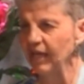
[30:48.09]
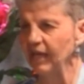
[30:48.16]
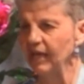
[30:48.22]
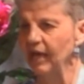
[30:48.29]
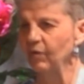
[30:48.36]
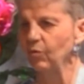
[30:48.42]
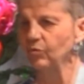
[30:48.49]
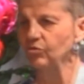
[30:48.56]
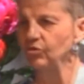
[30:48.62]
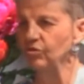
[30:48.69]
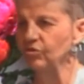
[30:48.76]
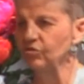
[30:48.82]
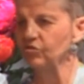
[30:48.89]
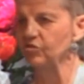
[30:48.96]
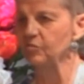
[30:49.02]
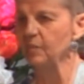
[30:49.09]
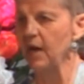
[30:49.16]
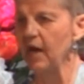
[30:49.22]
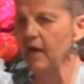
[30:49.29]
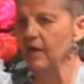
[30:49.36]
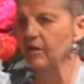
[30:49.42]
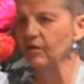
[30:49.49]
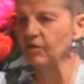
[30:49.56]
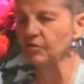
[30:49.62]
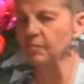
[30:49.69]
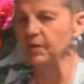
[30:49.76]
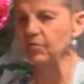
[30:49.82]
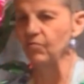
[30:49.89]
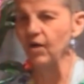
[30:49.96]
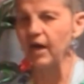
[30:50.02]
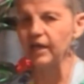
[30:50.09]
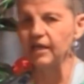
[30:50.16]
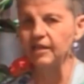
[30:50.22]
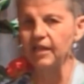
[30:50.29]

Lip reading: And I want you to smile, look me right